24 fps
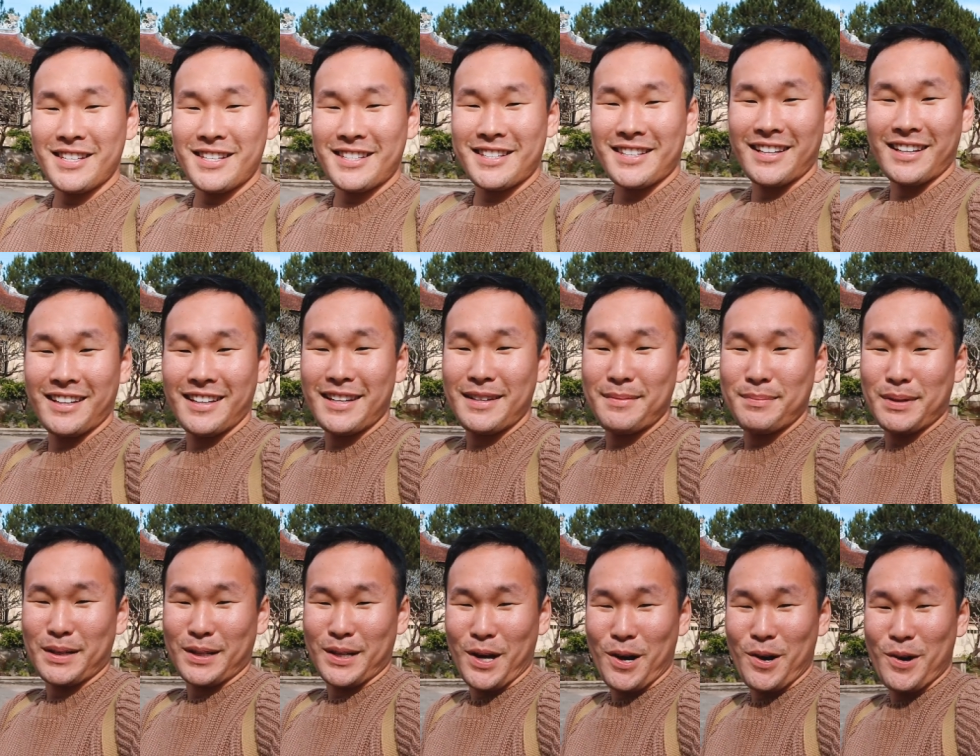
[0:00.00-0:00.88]
is the Lin
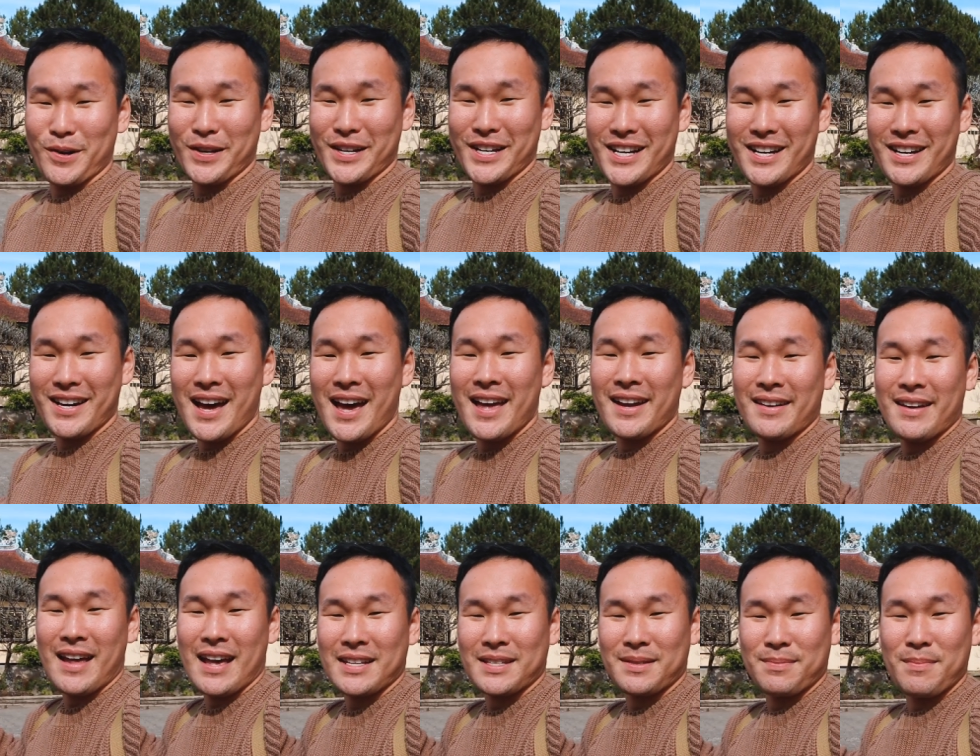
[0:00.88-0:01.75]
Pagoda and
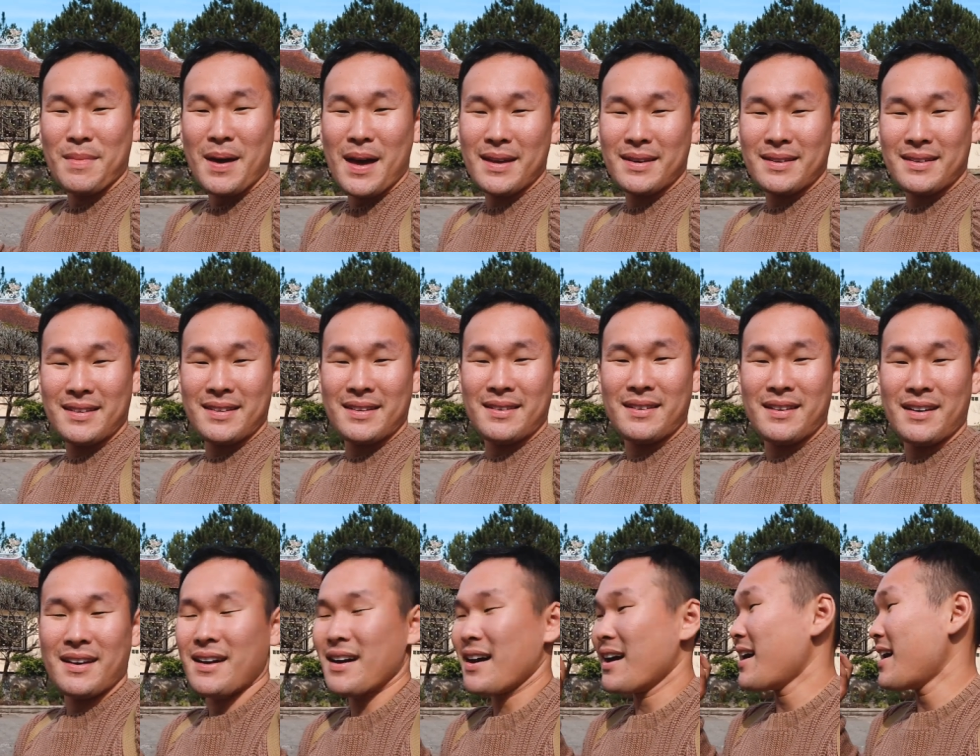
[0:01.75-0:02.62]
as many
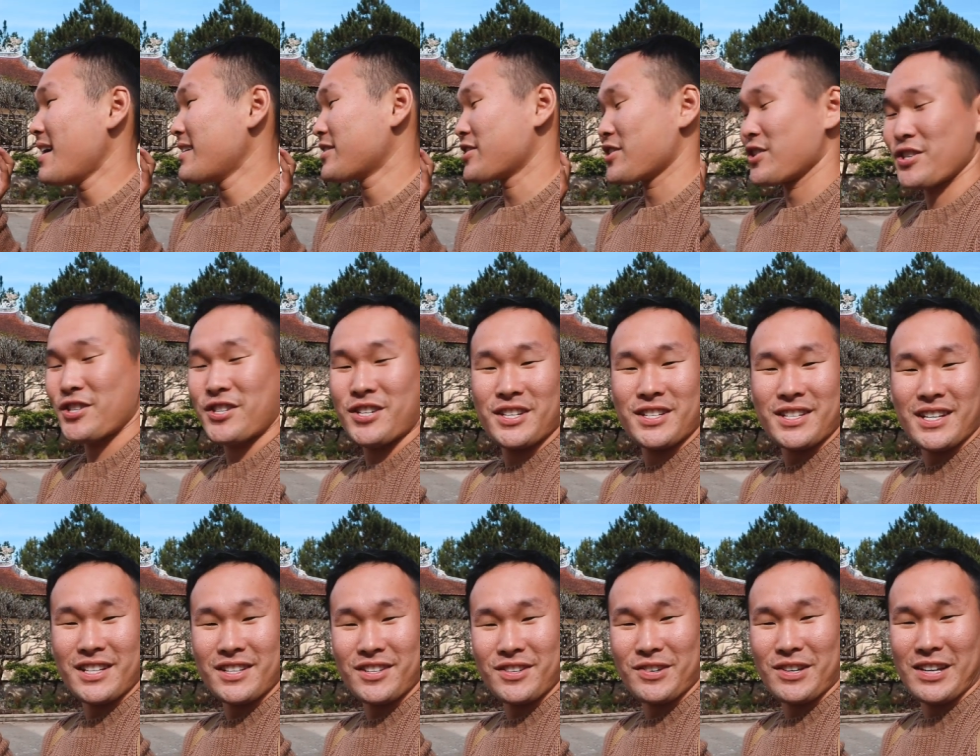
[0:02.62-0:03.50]
churches
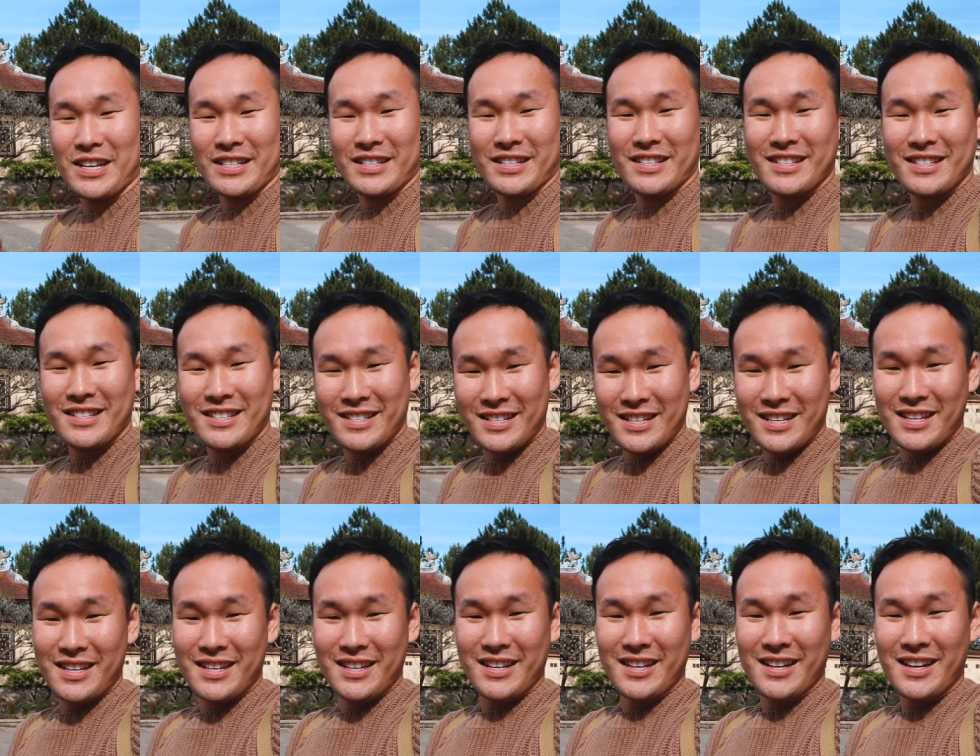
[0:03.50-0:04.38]
as you can
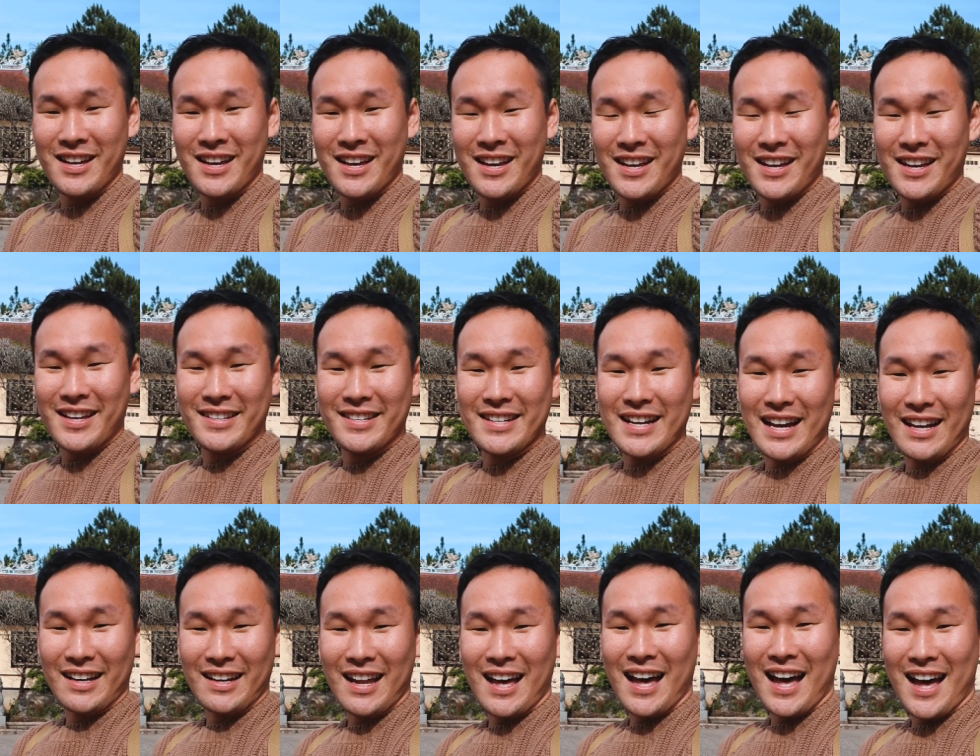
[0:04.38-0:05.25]
see in
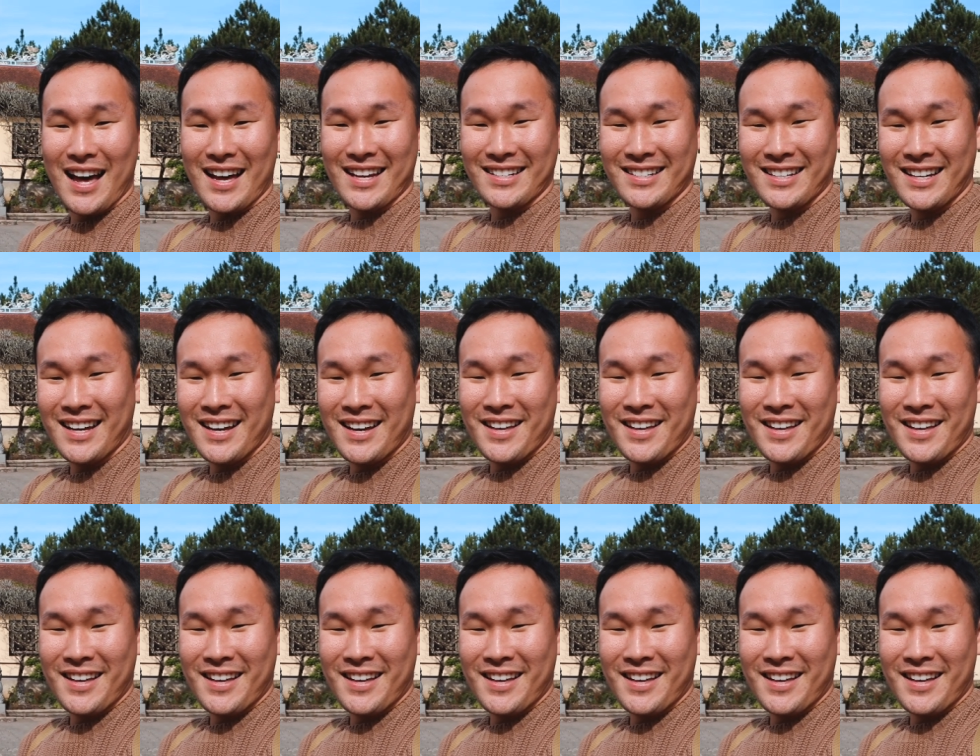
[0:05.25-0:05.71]
Dalat,